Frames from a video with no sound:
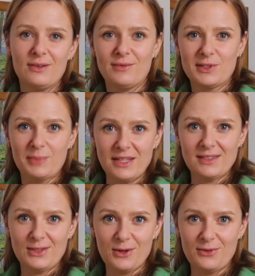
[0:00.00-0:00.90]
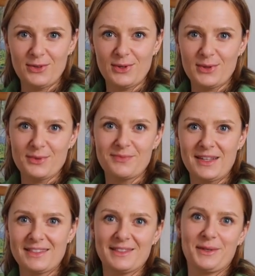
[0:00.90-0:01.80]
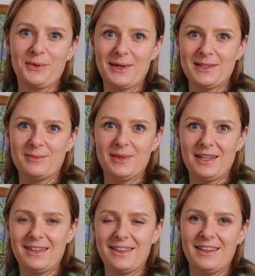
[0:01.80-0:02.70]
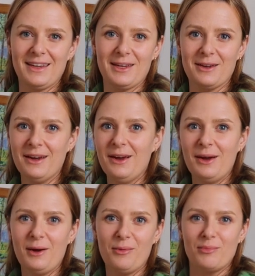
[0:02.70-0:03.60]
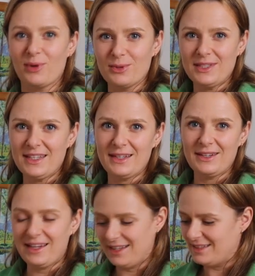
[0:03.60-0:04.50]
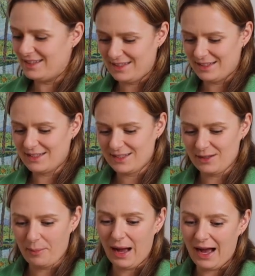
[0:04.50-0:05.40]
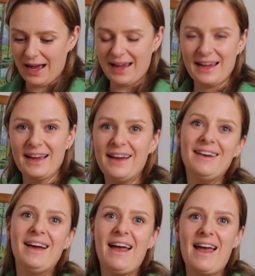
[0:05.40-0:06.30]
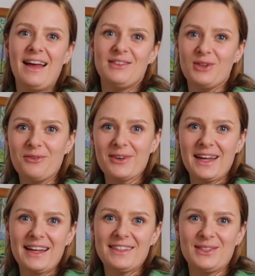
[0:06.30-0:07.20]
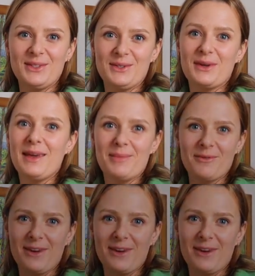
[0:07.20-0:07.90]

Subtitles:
spiced tofu that's going to be the protein in this pie. And don't forget to keep it